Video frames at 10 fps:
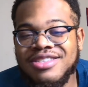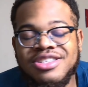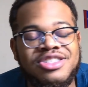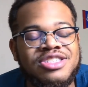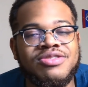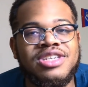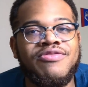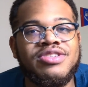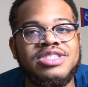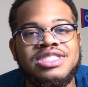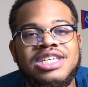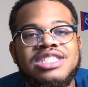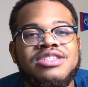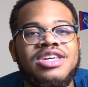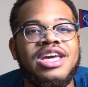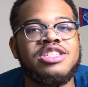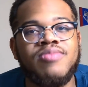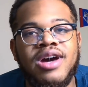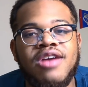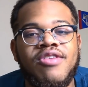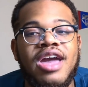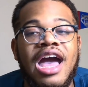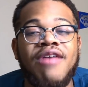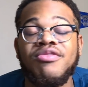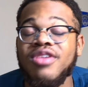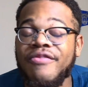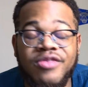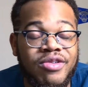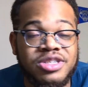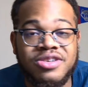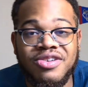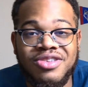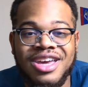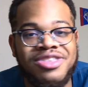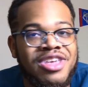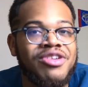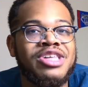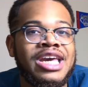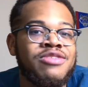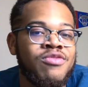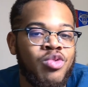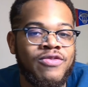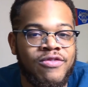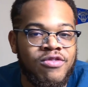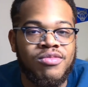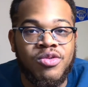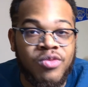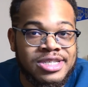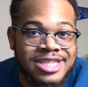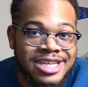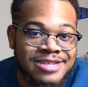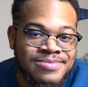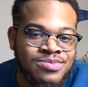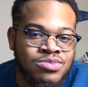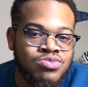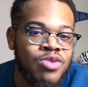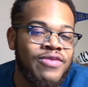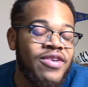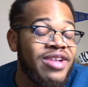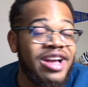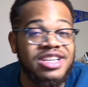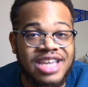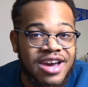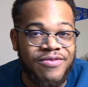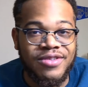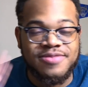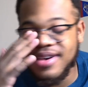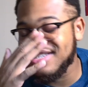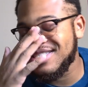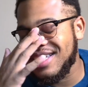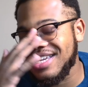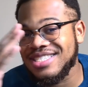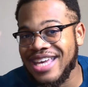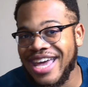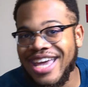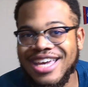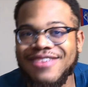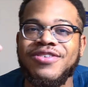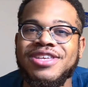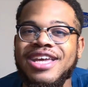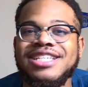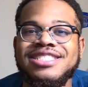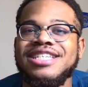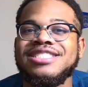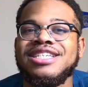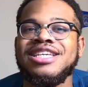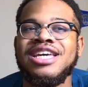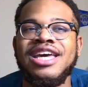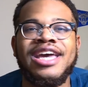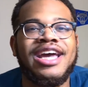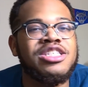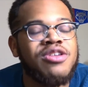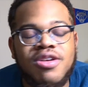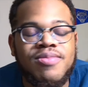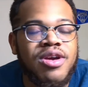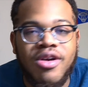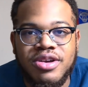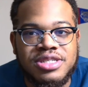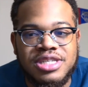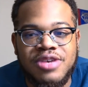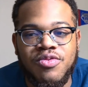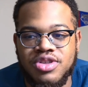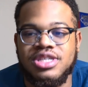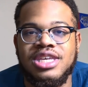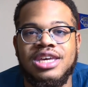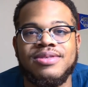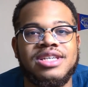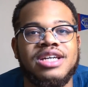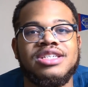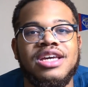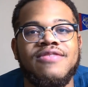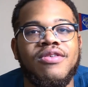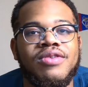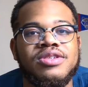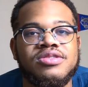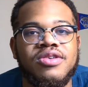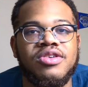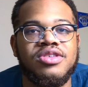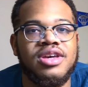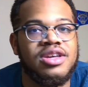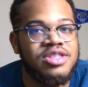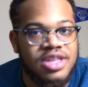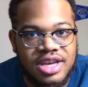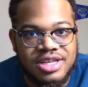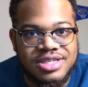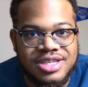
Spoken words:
He's just going to take the rest of the season to get his mind right. I would love Logan Sargeant to get another chance with a Formula 1 team. But with a lot of these F1 spots getting taken for next season, it's going to be hard to see which team decides to give Logan Sargeant a chance.